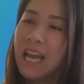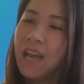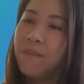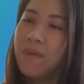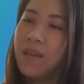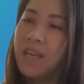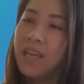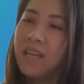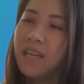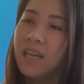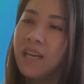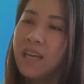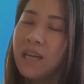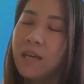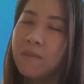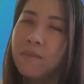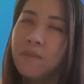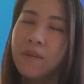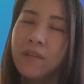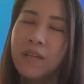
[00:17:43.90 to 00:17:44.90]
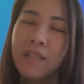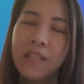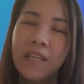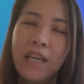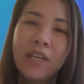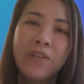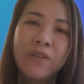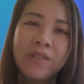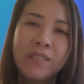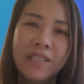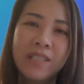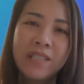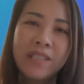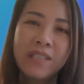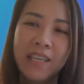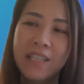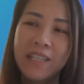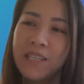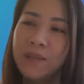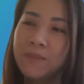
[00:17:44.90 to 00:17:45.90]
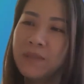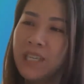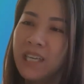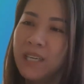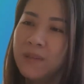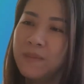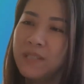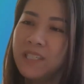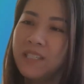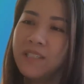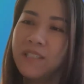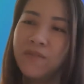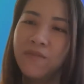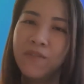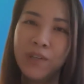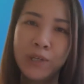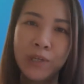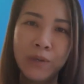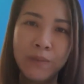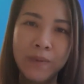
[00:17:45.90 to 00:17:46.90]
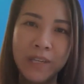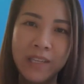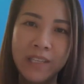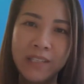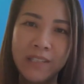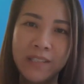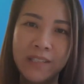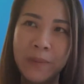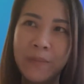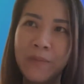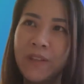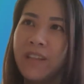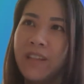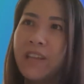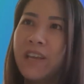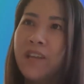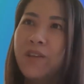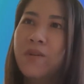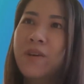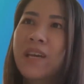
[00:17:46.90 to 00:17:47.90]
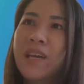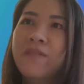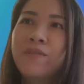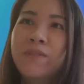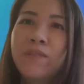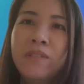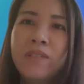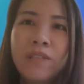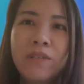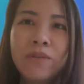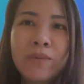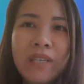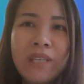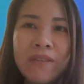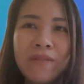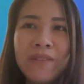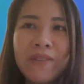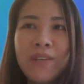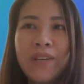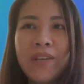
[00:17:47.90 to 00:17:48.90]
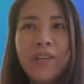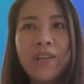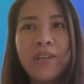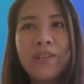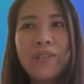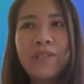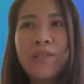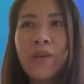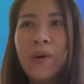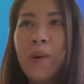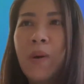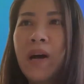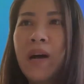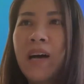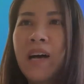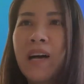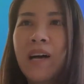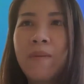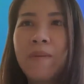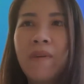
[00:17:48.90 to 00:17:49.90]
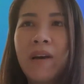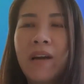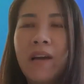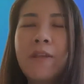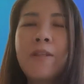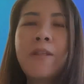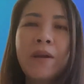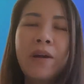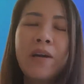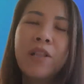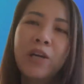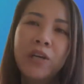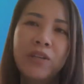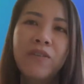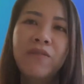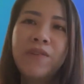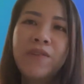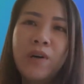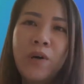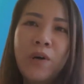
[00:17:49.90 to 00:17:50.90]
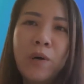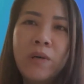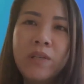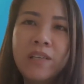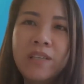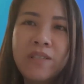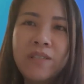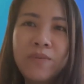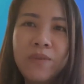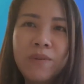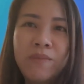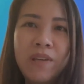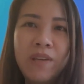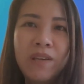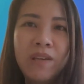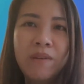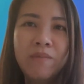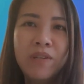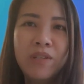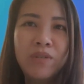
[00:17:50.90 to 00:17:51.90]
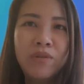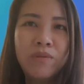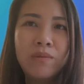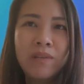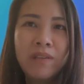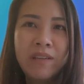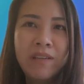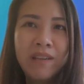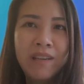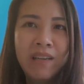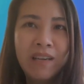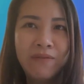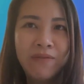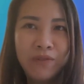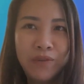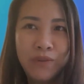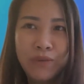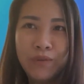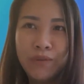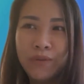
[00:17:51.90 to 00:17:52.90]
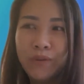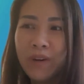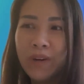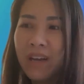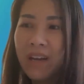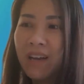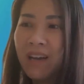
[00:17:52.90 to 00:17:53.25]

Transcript: I mean, like you said, sometimes it's difficult, but it's something that you have to deal with. So I think a lot of our audience would be mature enough to